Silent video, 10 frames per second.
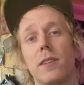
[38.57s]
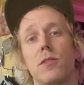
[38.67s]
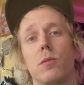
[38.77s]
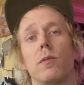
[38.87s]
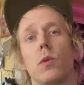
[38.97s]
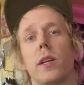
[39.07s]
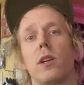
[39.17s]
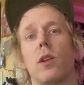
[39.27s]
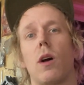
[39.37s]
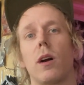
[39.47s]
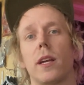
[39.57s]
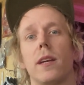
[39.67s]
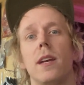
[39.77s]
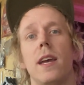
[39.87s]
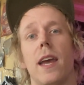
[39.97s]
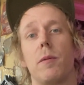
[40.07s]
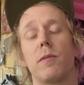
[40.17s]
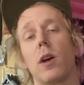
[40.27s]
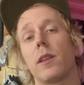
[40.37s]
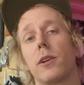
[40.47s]
to avoid clogging, and we've
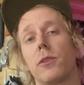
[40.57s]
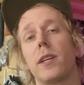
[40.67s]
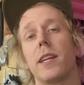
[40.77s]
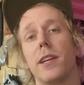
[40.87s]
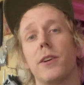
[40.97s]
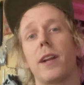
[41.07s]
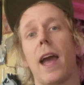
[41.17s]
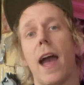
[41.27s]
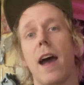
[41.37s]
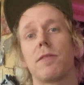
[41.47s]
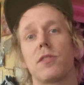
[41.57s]
gone literally a year and a half.